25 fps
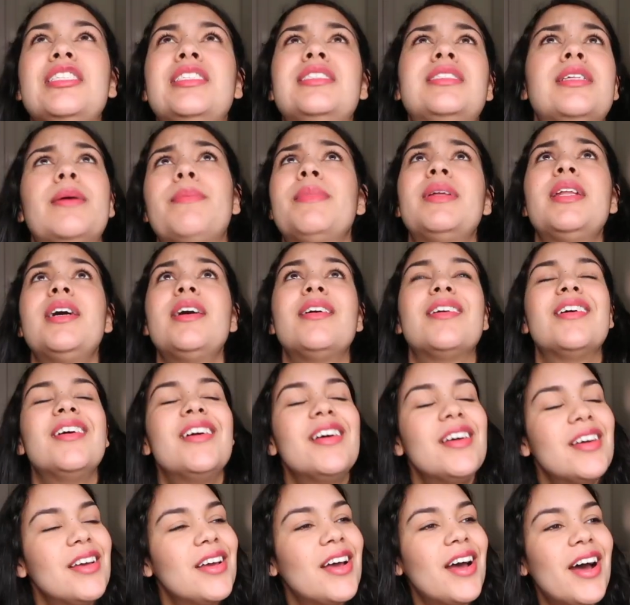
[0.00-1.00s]
insomnia.
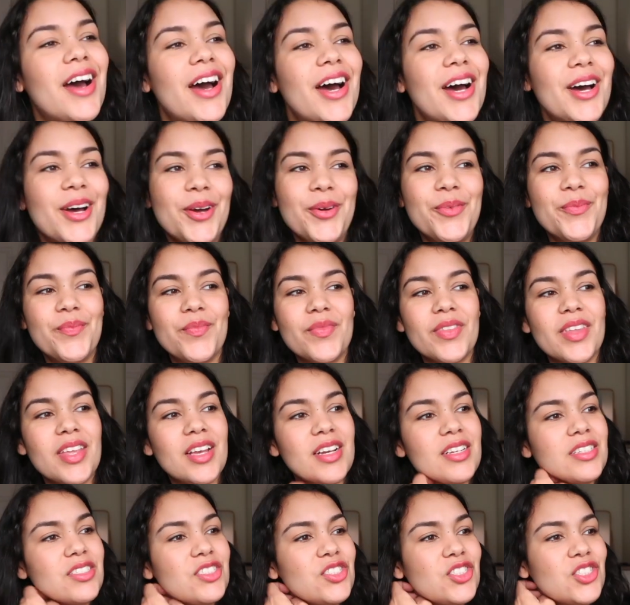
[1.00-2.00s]
Um,
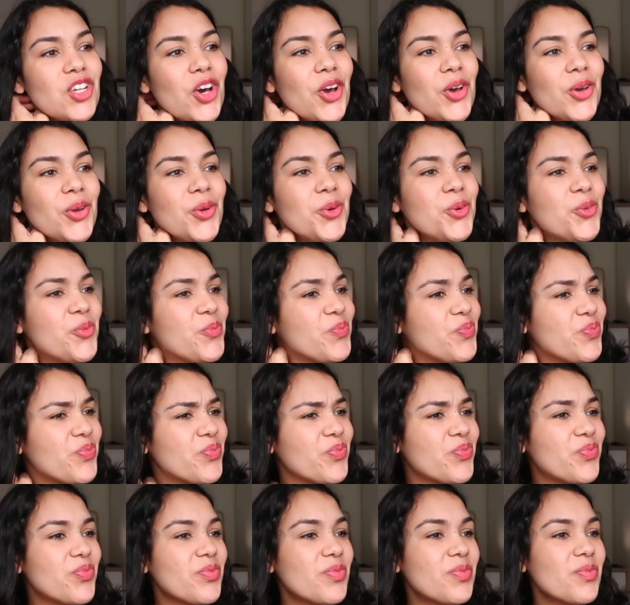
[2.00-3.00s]
so
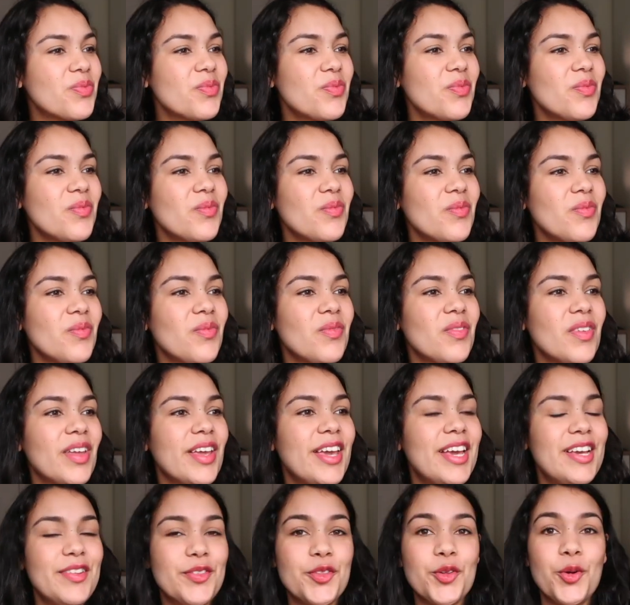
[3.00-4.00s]

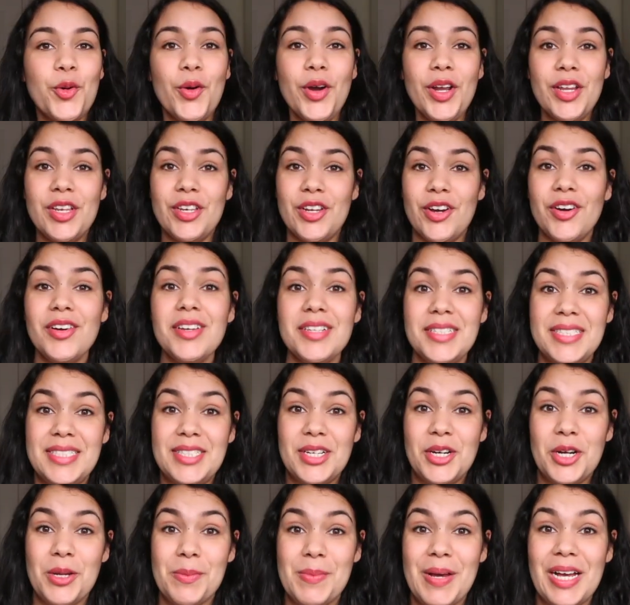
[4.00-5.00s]
it's quite nice
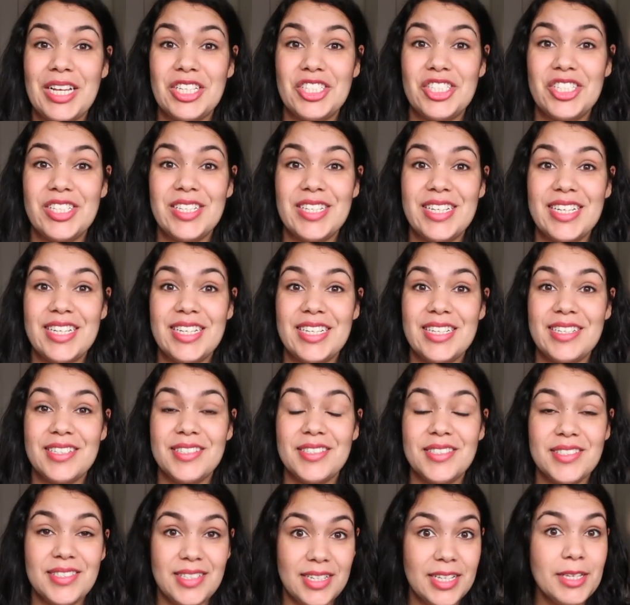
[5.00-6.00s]
that I'm
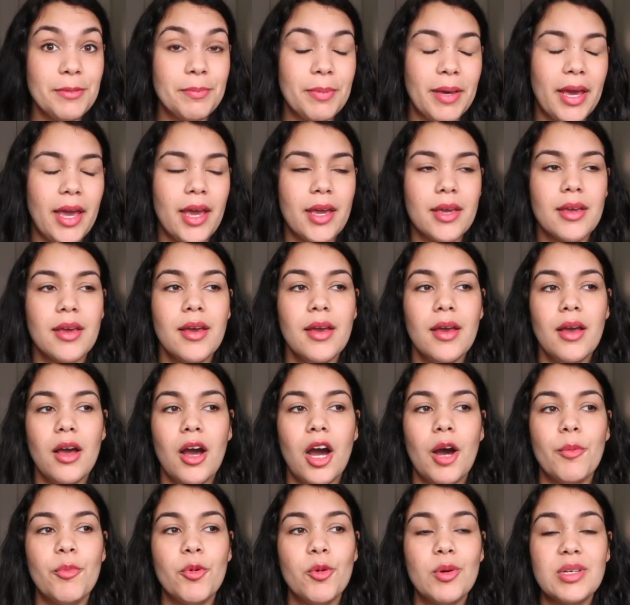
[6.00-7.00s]
actually sleeping.
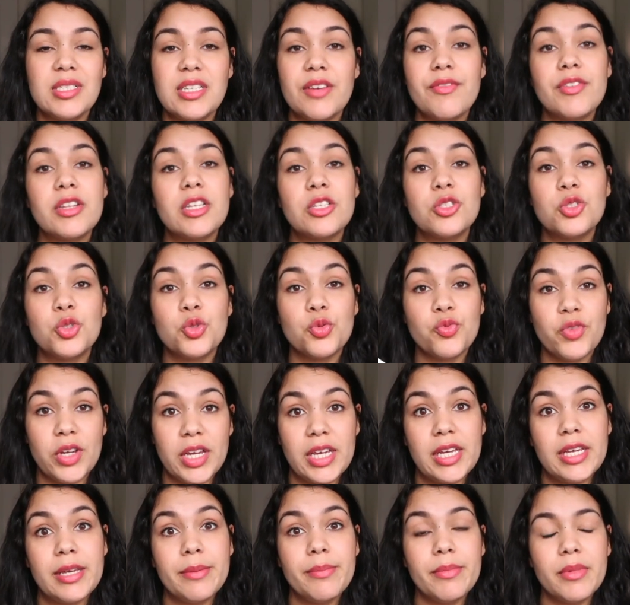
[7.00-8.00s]
I'm always having a
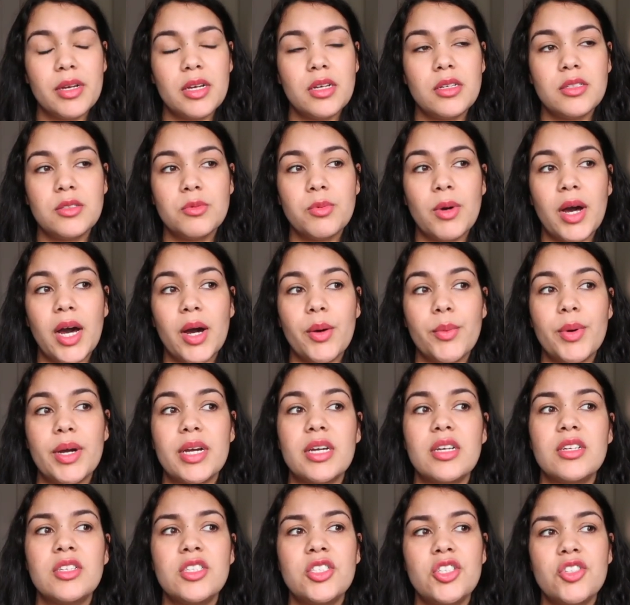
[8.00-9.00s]
dream as well.
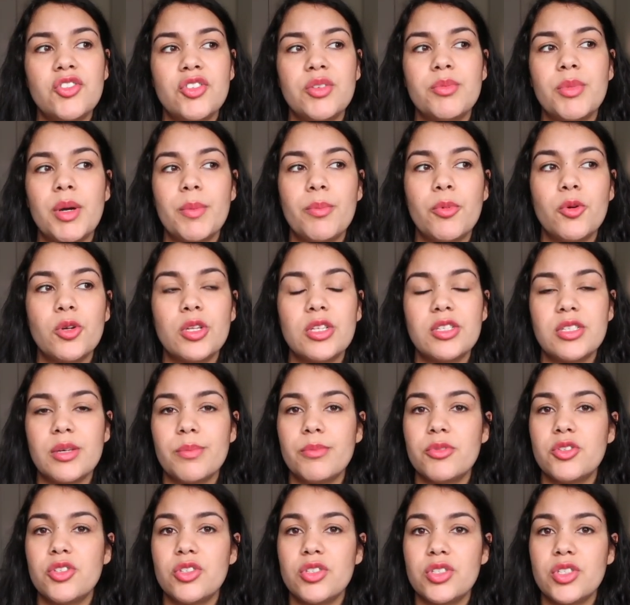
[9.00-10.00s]
And considering my body
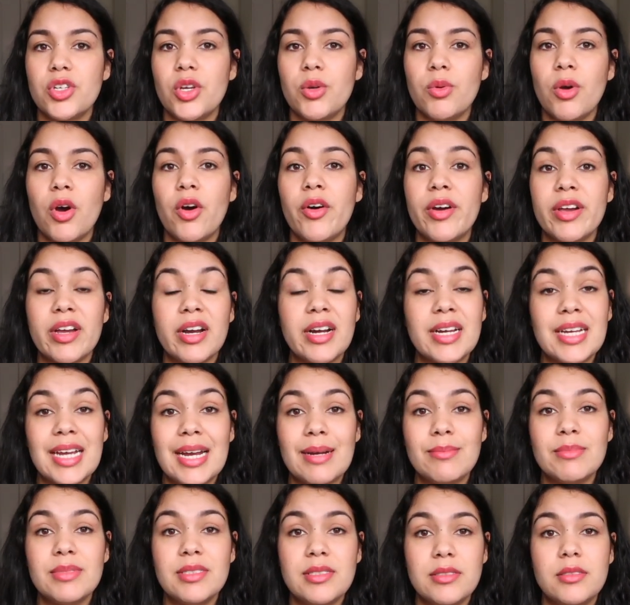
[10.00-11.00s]
temperature is so high, I
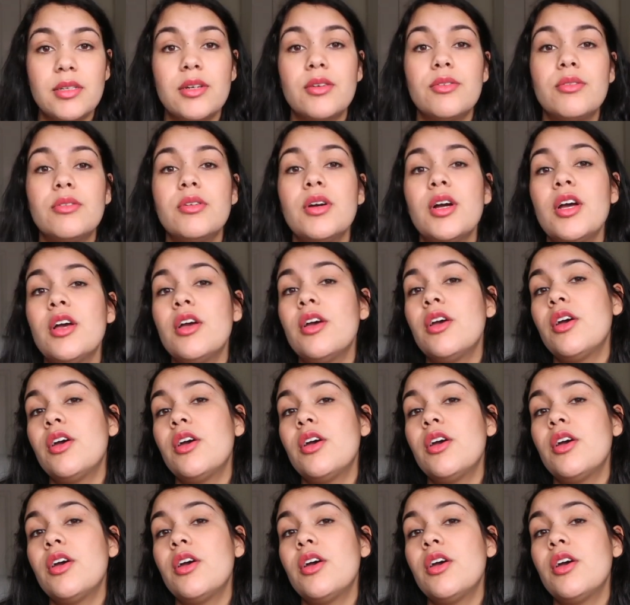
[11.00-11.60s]
am still